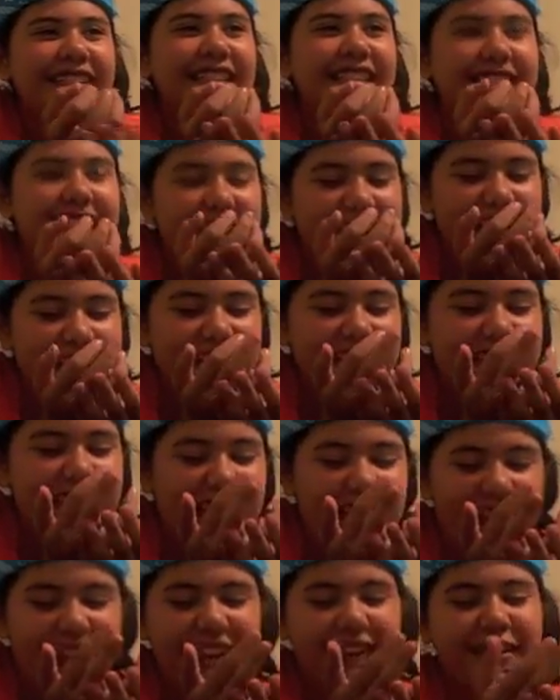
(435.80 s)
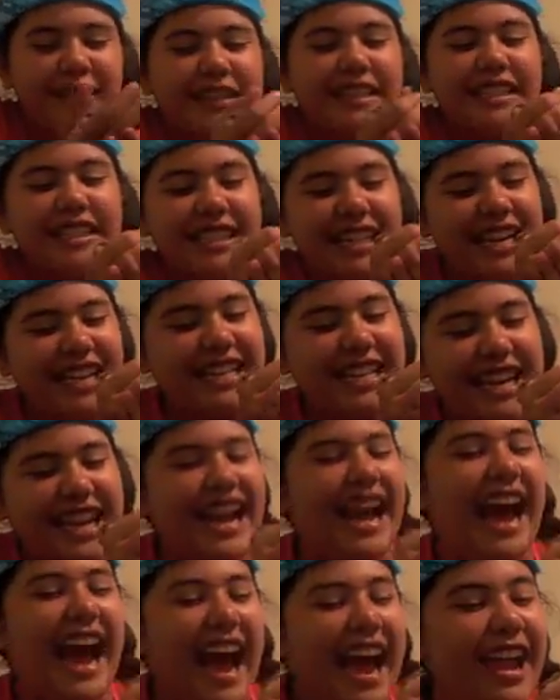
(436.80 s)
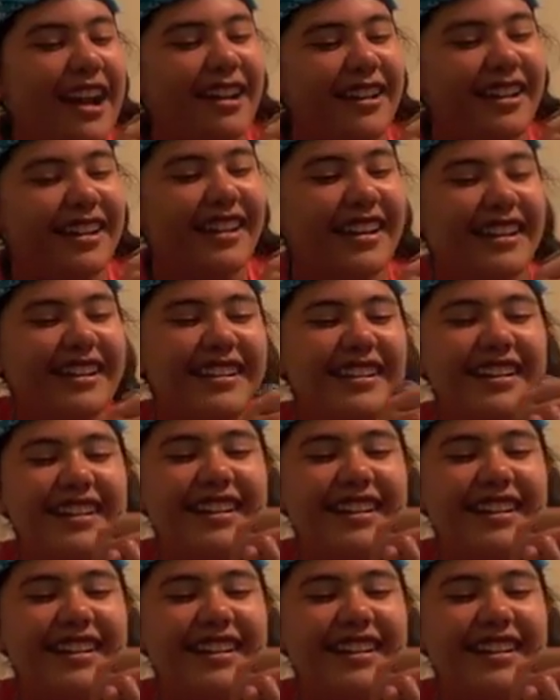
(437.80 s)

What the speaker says: Sing time CD aisle!